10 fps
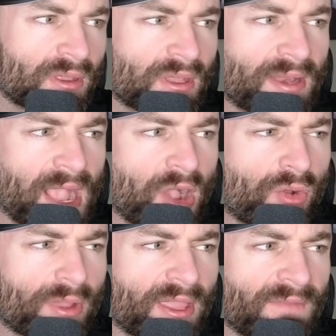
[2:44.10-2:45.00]

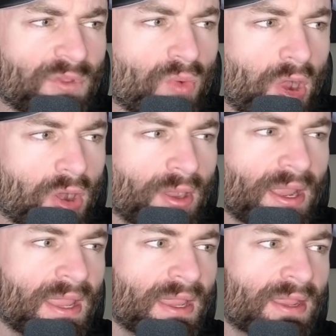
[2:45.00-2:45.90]
now, if you are
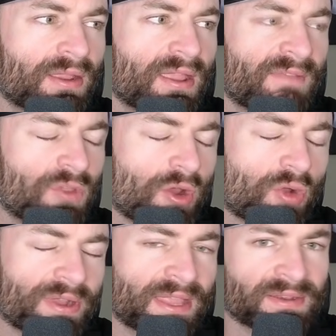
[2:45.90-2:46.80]
a if you are
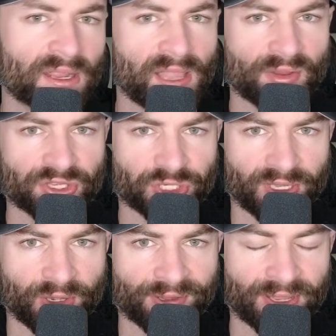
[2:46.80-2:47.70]
going to get into cloud
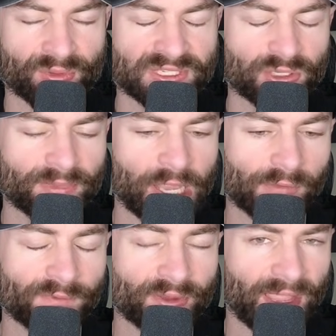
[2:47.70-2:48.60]
engineering, it would still be
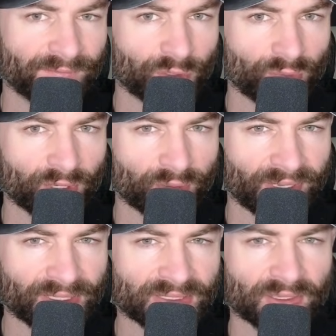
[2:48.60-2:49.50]
helpful to have two
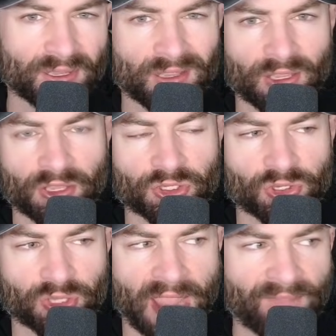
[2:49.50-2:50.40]
degrees.
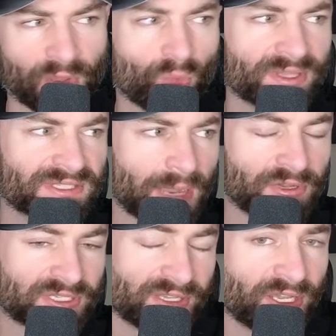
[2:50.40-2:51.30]
Having one
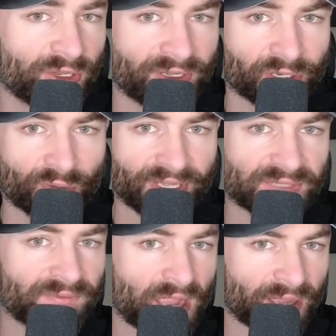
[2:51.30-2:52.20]
cybersecurity degree is
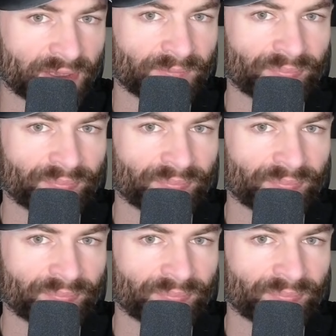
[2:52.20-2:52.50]
fine,